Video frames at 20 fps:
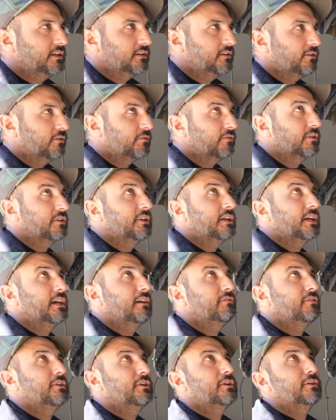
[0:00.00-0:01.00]
don't really
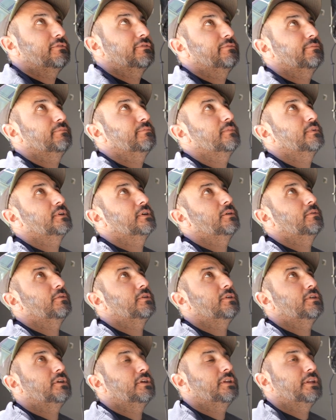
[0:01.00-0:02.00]
have enough
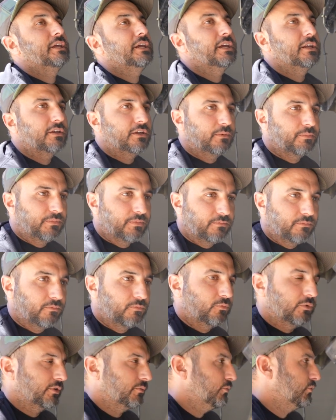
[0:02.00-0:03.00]
going on. They end up
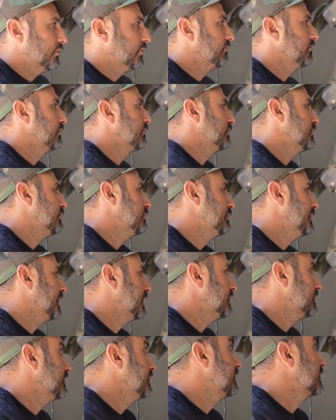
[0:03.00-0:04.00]
with more of a roll
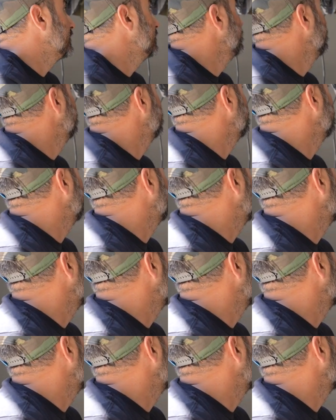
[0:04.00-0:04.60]
pan look, so we're